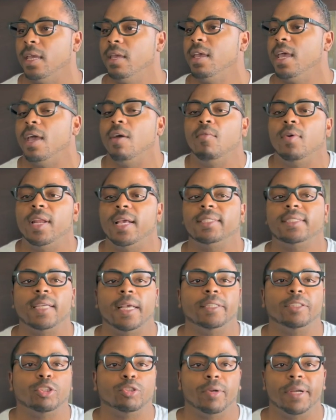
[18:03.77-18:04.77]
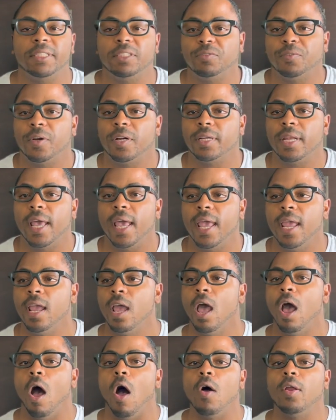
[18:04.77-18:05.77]
And when I say transfer day,
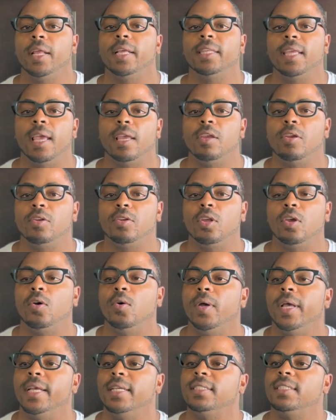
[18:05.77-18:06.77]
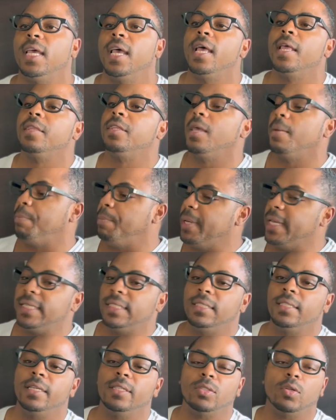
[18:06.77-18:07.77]
only thing you do is the
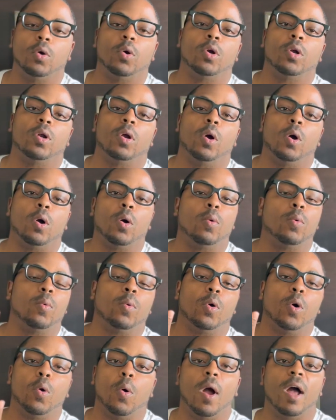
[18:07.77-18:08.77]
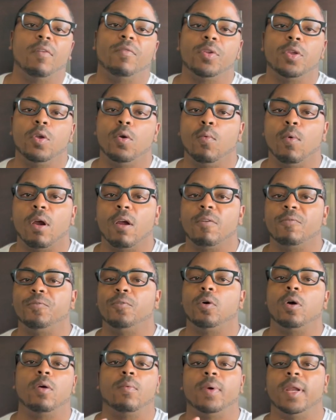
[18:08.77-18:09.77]
business or whoever you work
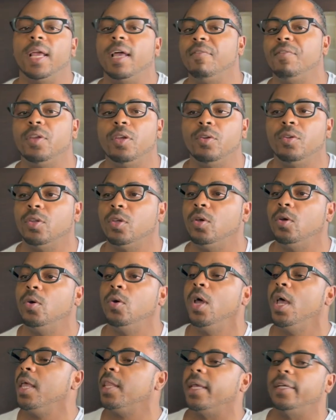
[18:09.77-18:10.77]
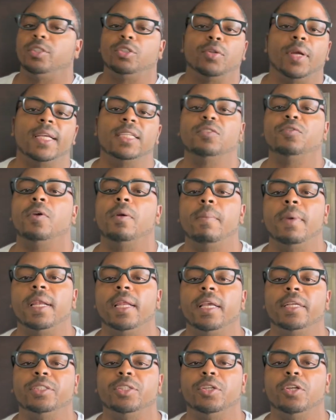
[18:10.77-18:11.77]
for, whatever you do, they transfer money
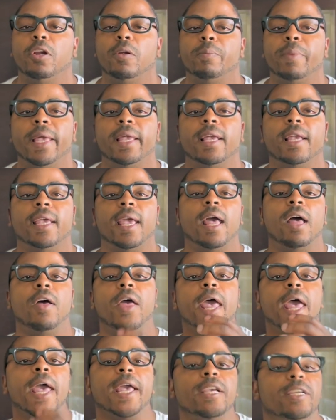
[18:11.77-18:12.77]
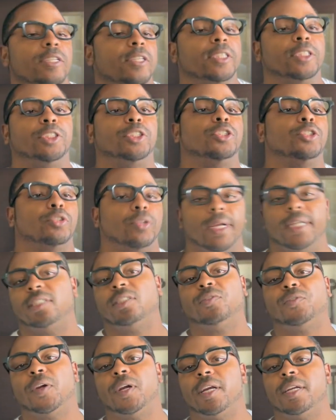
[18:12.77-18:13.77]
into your bank account and you just
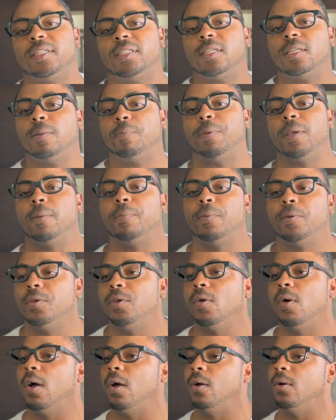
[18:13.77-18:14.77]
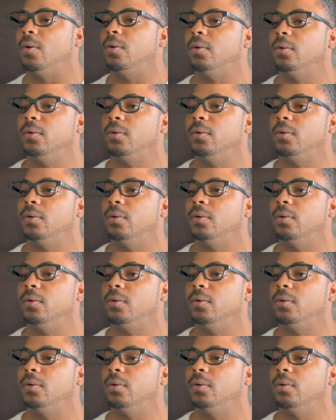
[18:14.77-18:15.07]
transfer it to the people you owe.